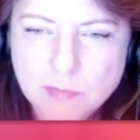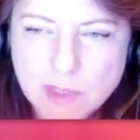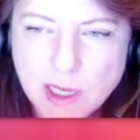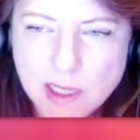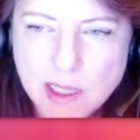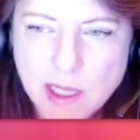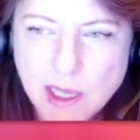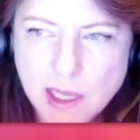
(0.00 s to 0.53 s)

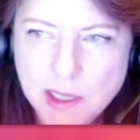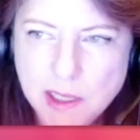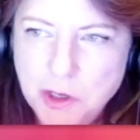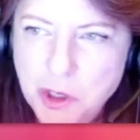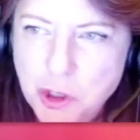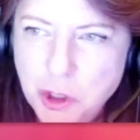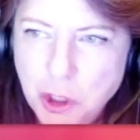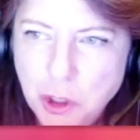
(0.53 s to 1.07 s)
again,
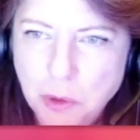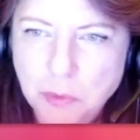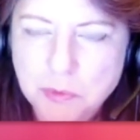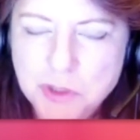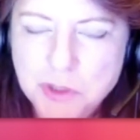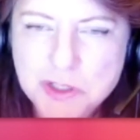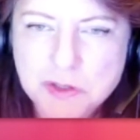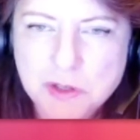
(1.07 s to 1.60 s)

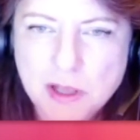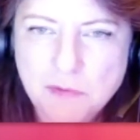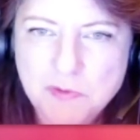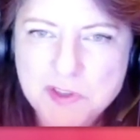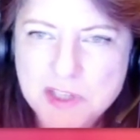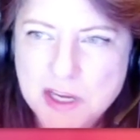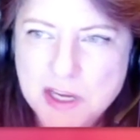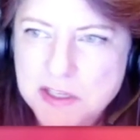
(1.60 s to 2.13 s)
just
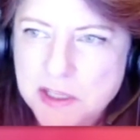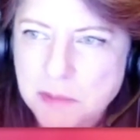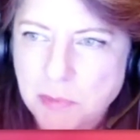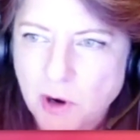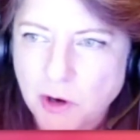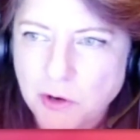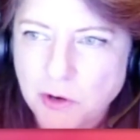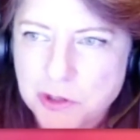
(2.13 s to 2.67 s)
emphasizing the
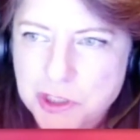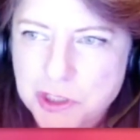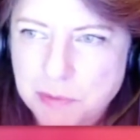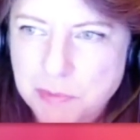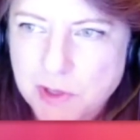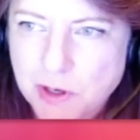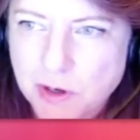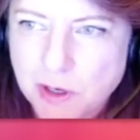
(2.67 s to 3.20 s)
partnership
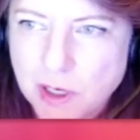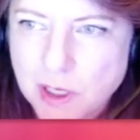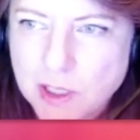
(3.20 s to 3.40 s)
there.